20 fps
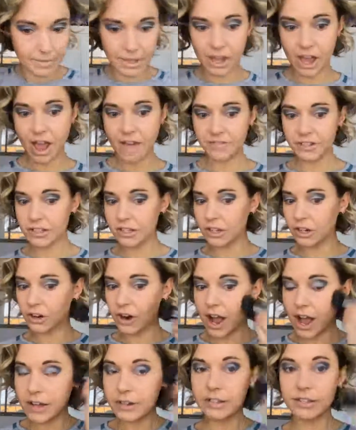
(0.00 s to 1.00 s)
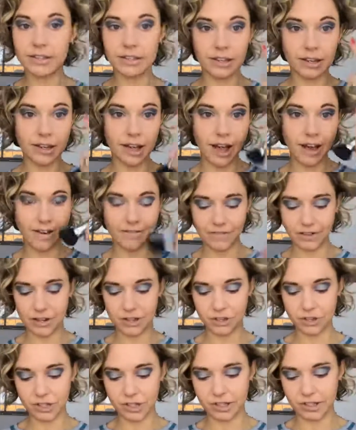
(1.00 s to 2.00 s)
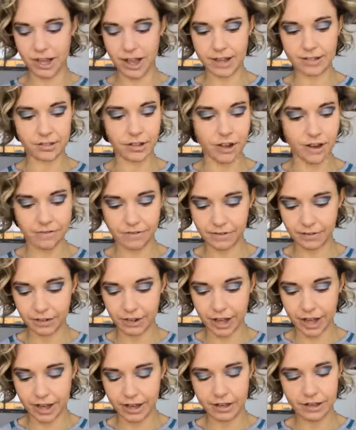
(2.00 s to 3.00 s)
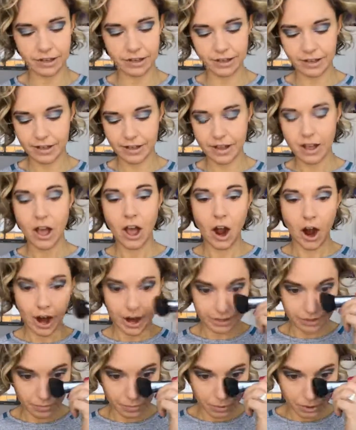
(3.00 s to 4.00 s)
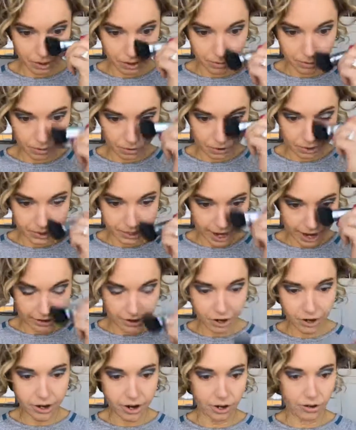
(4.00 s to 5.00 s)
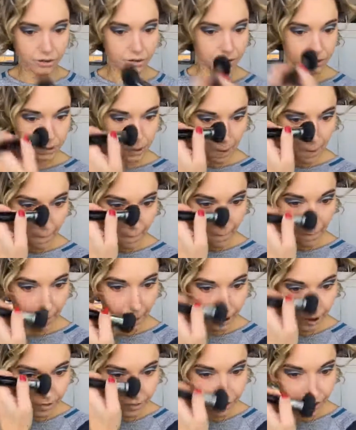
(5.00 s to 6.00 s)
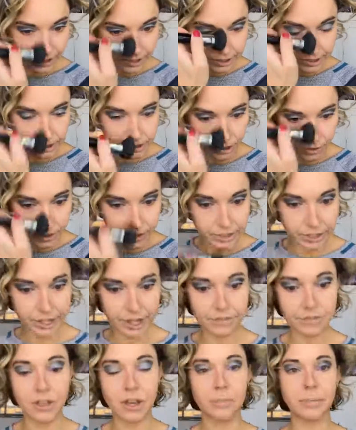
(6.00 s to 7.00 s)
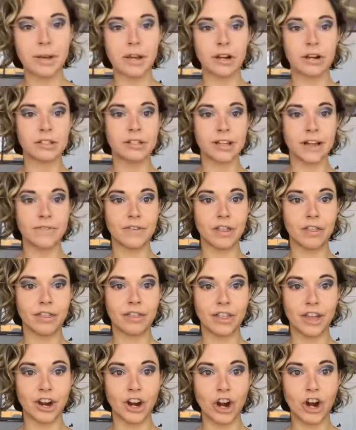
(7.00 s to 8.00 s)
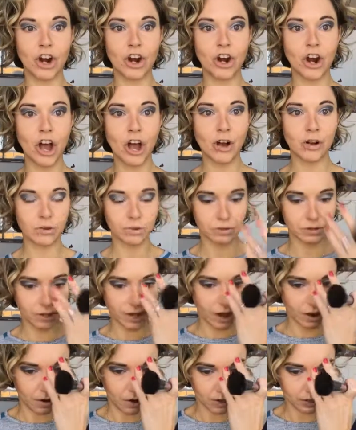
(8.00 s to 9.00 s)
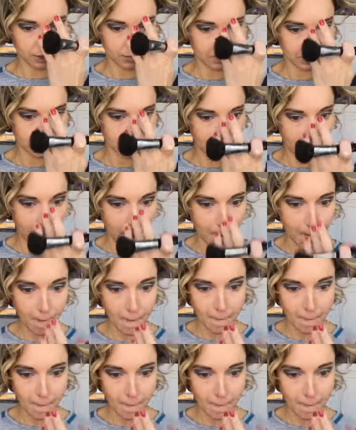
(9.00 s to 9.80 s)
You have to stick around to see how I finish these eyes off, okay? All right, then we're gonna pull it down our nose, and this is going to give the appearance of a thinner nose. How awesome is that?